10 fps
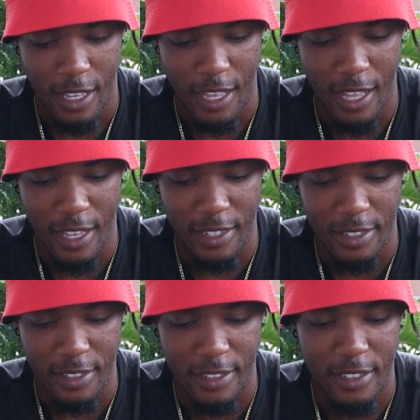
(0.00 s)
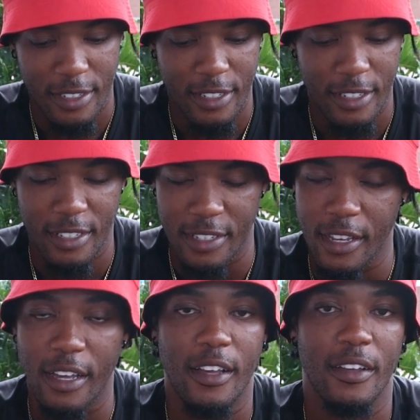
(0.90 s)
And
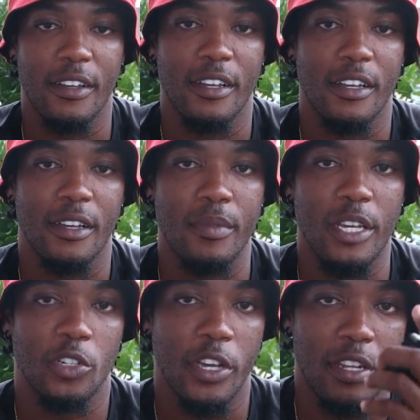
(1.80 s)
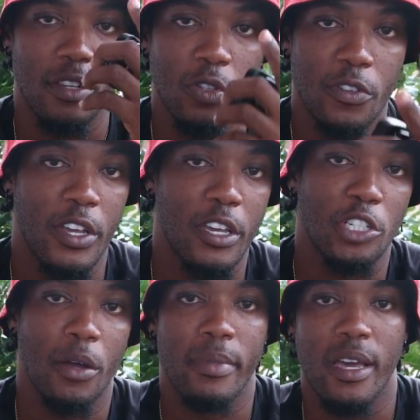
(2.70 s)
yeah, make sure you hit the
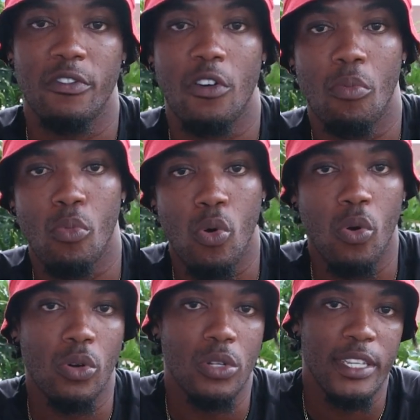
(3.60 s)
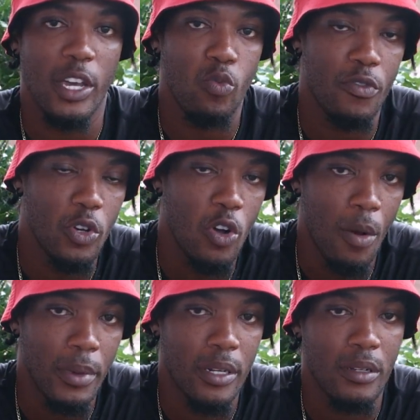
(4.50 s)
notification bell for more tech review,
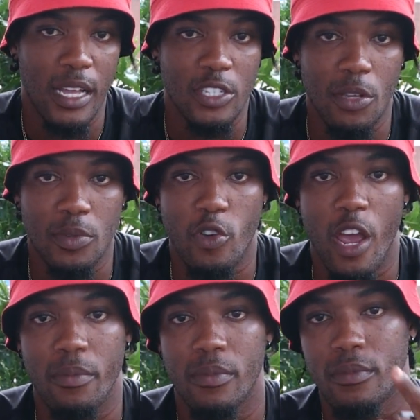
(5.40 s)
comment, and subscribe.